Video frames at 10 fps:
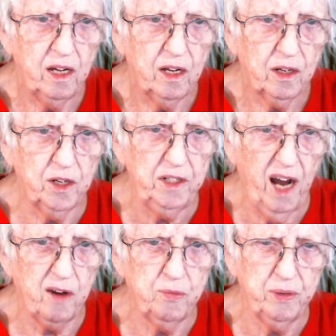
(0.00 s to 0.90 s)
Could
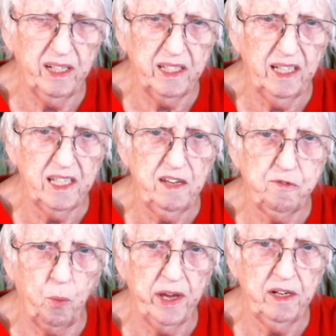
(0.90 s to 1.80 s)
I really leave
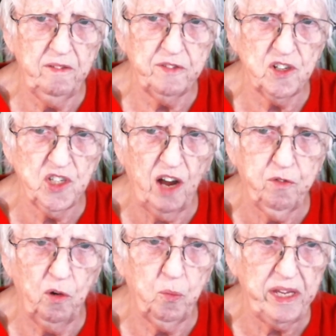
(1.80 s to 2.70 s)
Wynne for
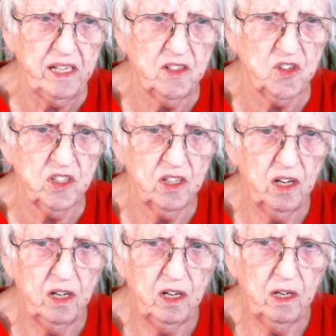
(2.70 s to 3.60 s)
several weeks
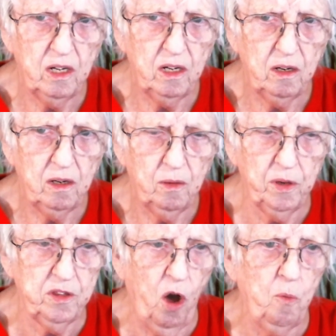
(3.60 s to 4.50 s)

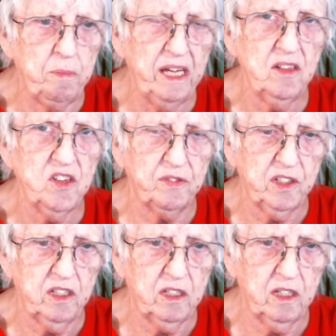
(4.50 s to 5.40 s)
with no means of
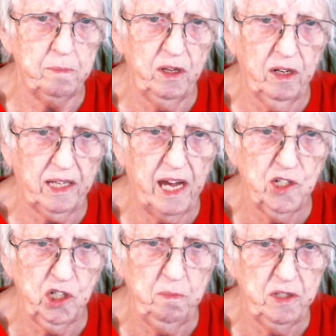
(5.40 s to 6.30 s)

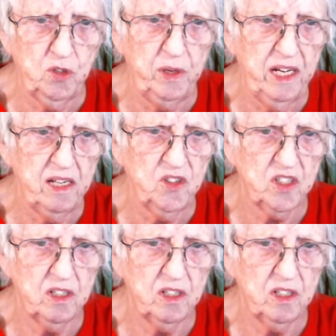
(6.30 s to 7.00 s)
communication between us?